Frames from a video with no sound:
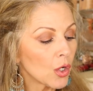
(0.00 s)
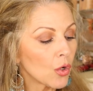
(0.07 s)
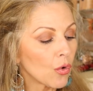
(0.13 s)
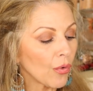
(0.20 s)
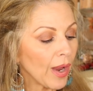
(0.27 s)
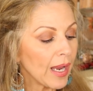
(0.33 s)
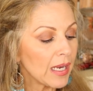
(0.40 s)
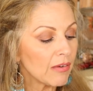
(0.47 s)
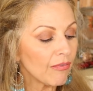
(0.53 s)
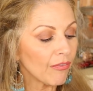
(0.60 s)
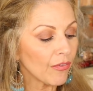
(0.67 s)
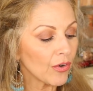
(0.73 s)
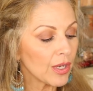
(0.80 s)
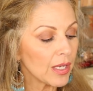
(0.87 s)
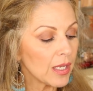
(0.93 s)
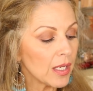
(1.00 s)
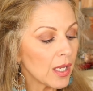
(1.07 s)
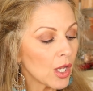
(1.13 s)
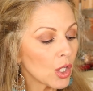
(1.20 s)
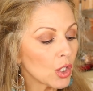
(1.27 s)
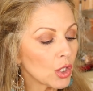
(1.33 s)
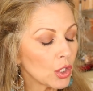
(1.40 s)

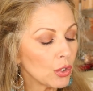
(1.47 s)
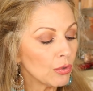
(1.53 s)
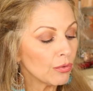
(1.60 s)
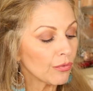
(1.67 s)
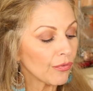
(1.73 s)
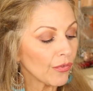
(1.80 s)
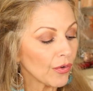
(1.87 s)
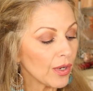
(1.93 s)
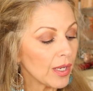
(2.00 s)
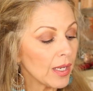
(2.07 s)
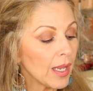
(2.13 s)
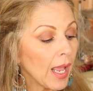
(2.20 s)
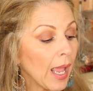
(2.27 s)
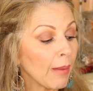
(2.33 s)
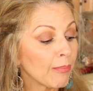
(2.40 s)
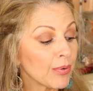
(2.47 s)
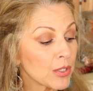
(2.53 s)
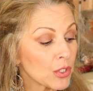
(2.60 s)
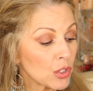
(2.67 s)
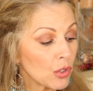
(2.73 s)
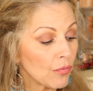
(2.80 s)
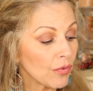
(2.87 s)
grain-free, gluten-free, and
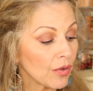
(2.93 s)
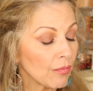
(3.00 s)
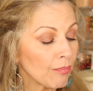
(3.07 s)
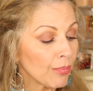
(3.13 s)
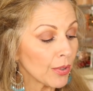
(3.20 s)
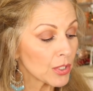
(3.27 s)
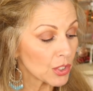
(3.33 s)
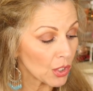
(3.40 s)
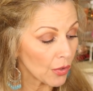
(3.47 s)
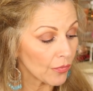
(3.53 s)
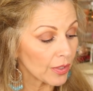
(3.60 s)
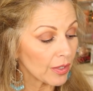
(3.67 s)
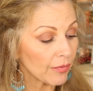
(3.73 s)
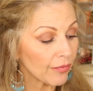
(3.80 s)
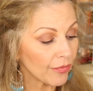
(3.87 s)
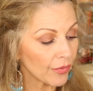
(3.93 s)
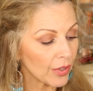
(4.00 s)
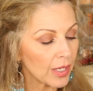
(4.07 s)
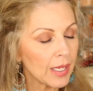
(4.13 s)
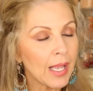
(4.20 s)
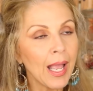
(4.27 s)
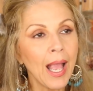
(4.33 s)

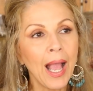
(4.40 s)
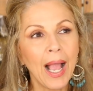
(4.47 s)
preservative-free.